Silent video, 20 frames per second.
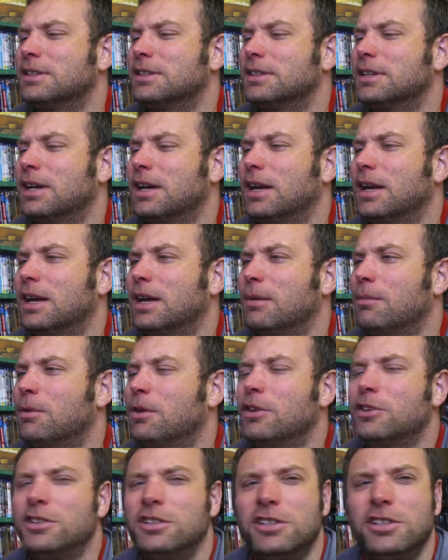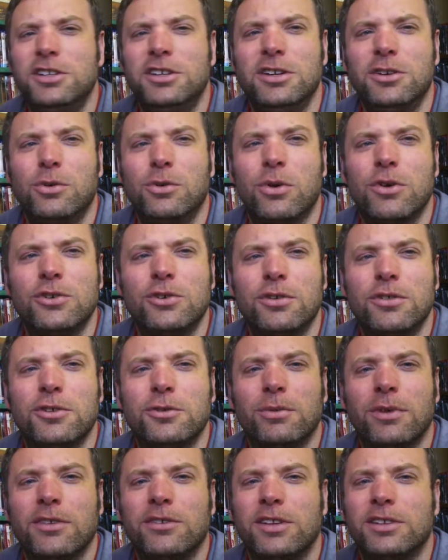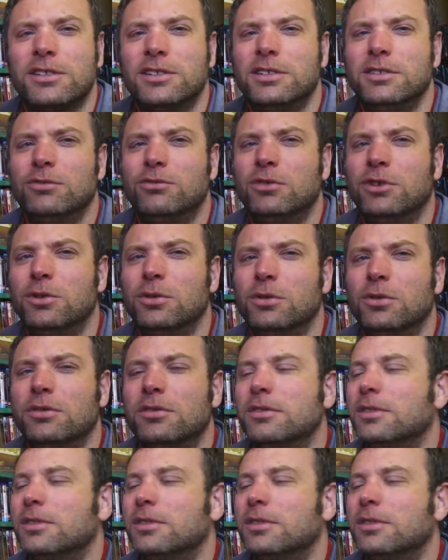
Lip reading: But I actually did quite enjoy this one. It was actually really good.